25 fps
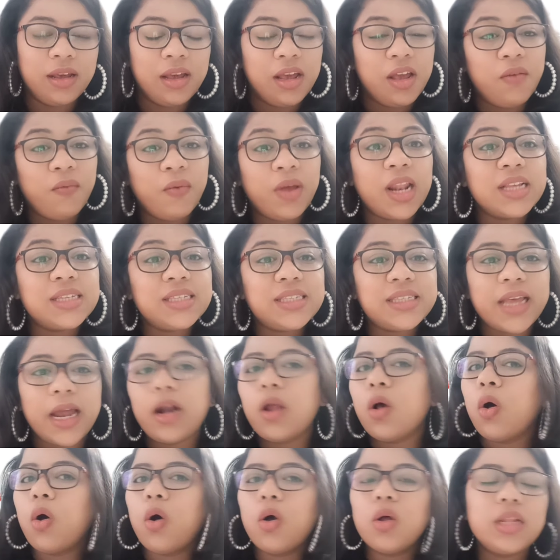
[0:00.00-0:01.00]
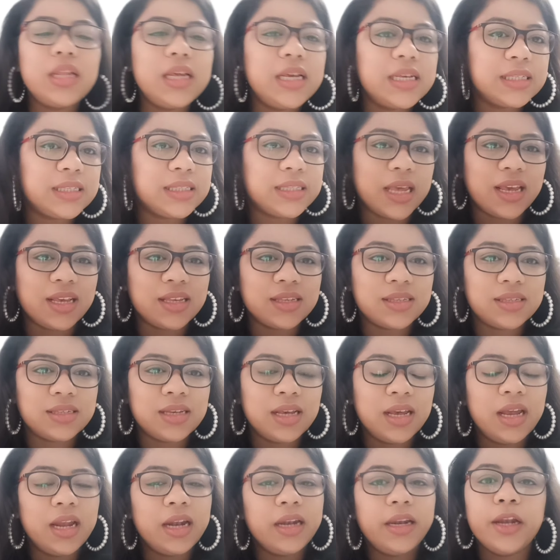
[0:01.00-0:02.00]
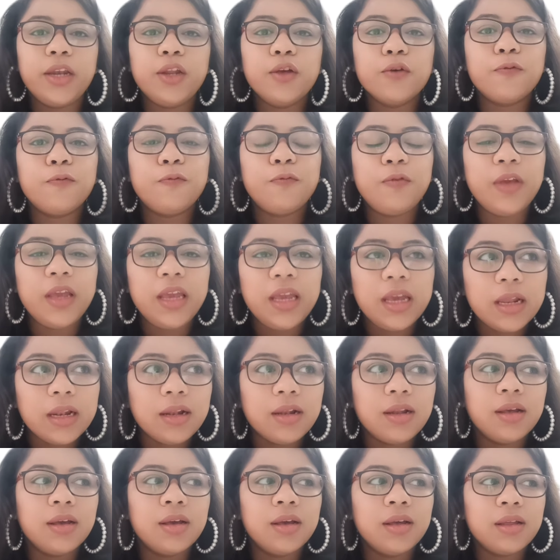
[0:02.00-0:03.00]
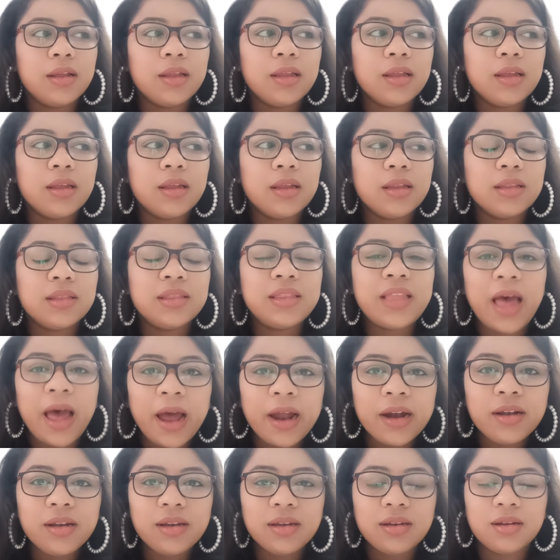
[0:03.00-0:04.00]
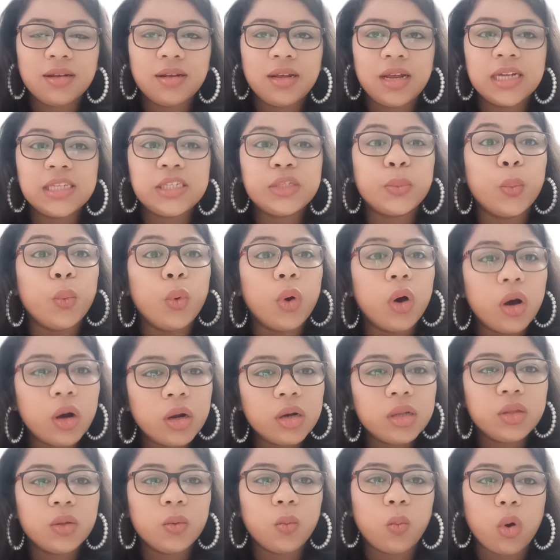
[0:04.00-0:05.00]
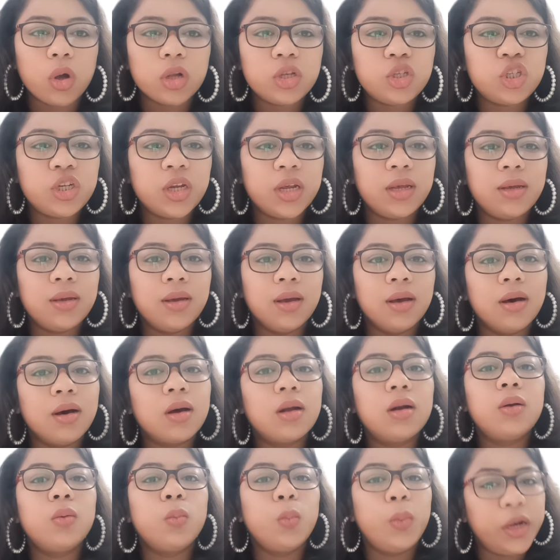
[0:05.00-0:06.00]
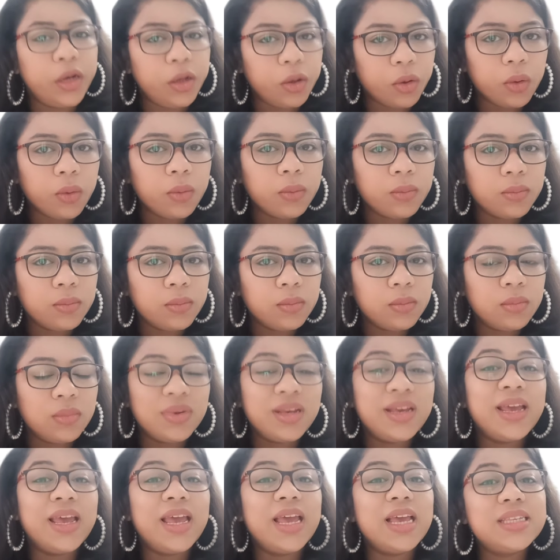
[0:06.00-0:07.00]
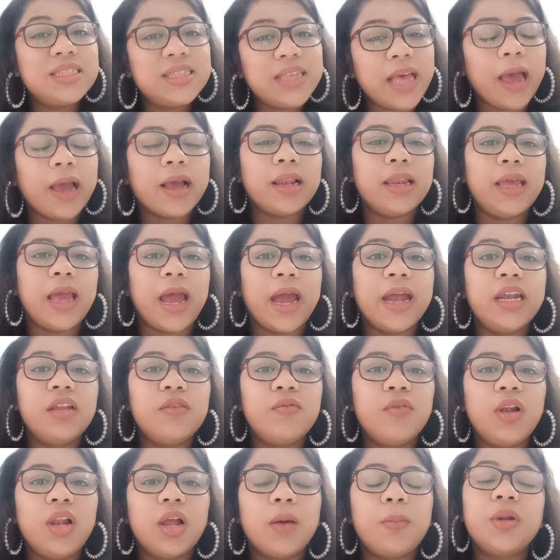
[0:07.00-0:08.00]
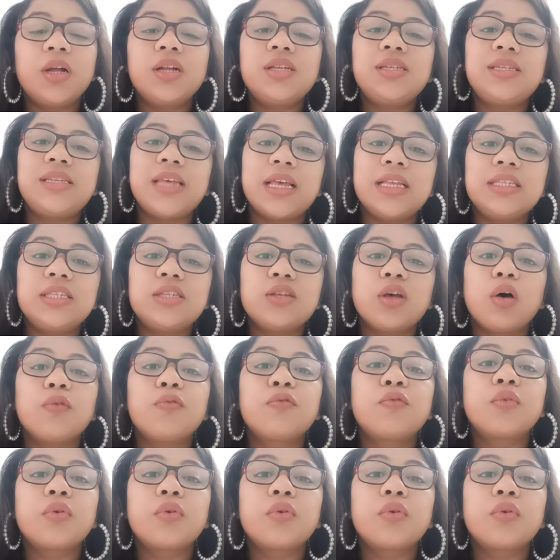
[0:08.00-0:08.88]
When I said all these things, did you feel that it's worth watching her video? Exactly. I developed a sense of